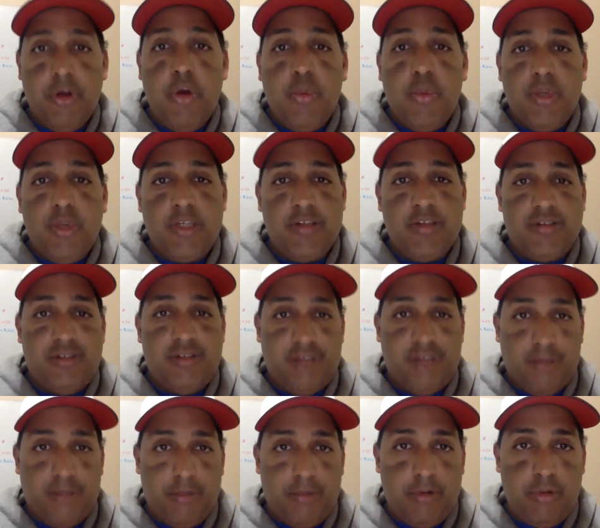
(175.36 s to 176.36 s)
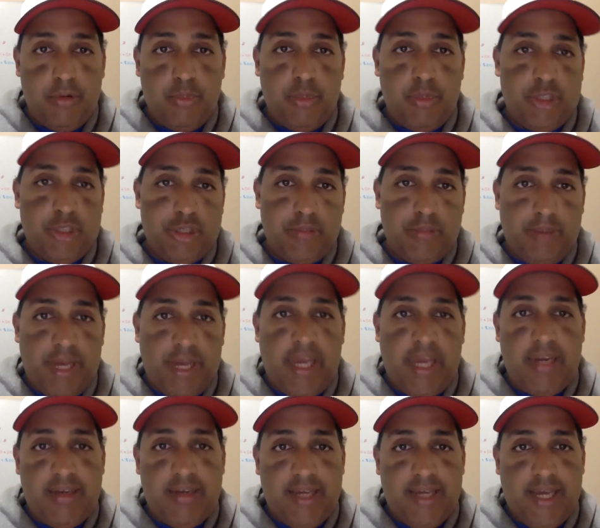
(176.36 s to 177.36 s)
which is double what you're
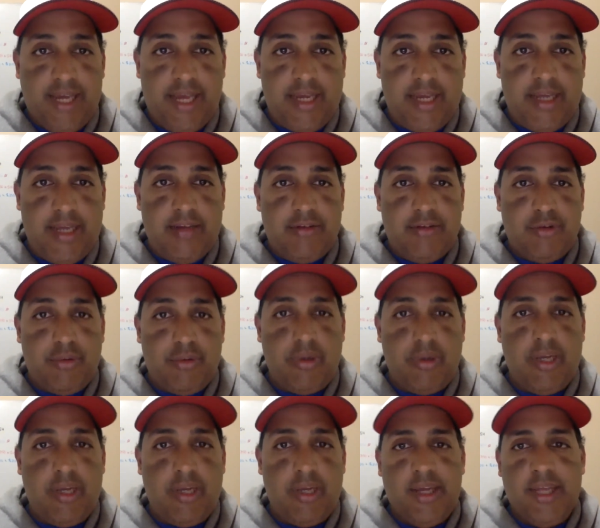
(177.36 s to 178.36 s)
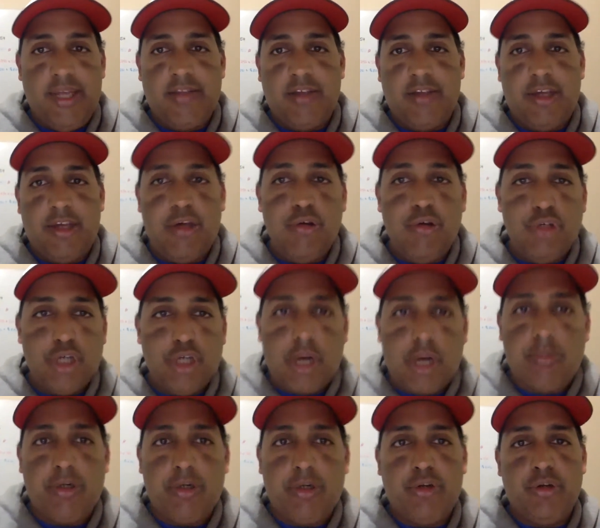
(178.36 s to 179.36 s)
paying to get in. So, it, it's a huge
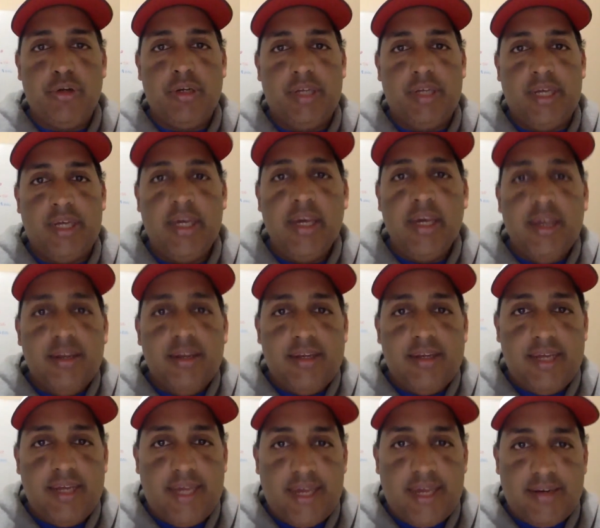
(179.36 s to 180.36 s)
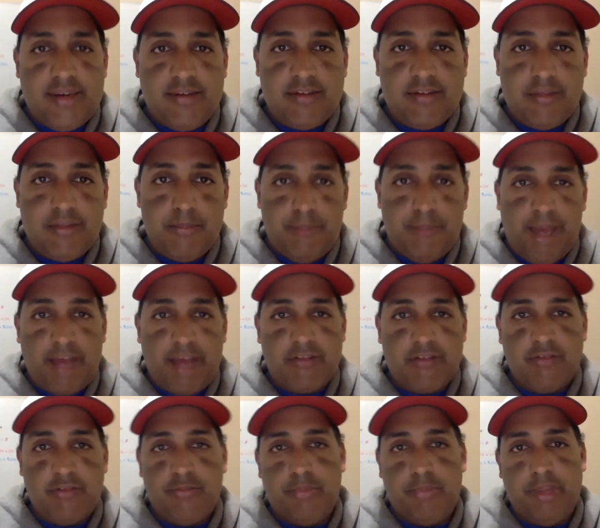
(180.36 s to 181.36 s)
opportunity to get some
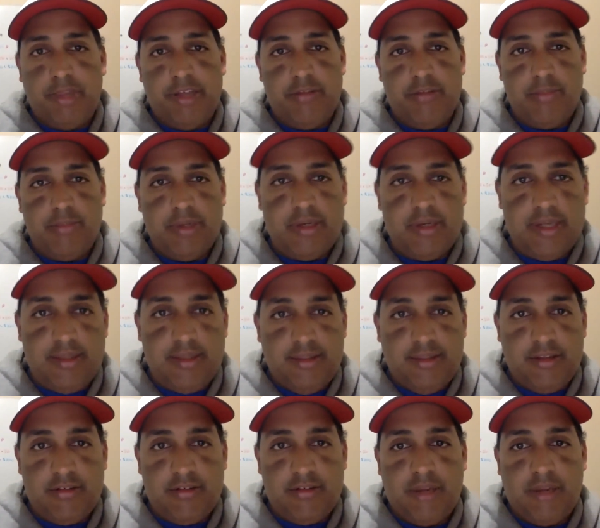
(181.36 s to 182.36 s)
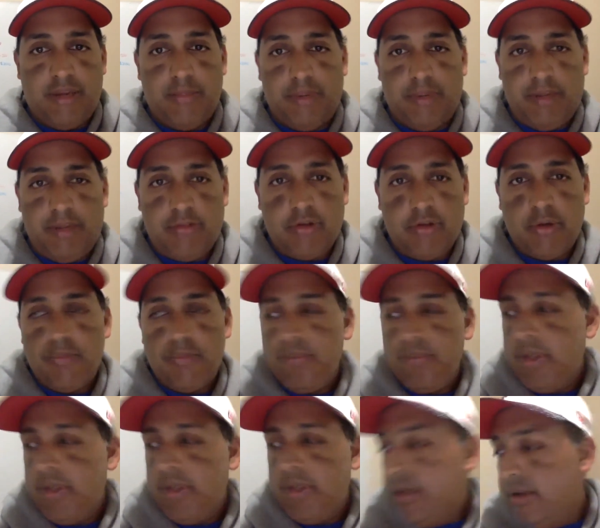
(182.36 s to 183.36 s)
massive placement in this company. So,
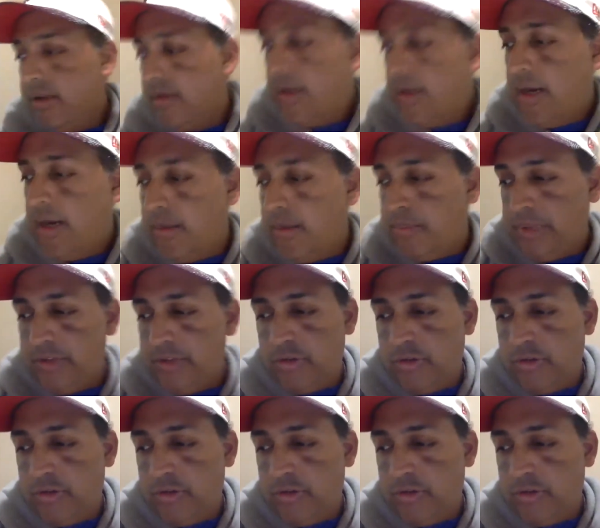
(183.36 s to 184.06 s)
uh, please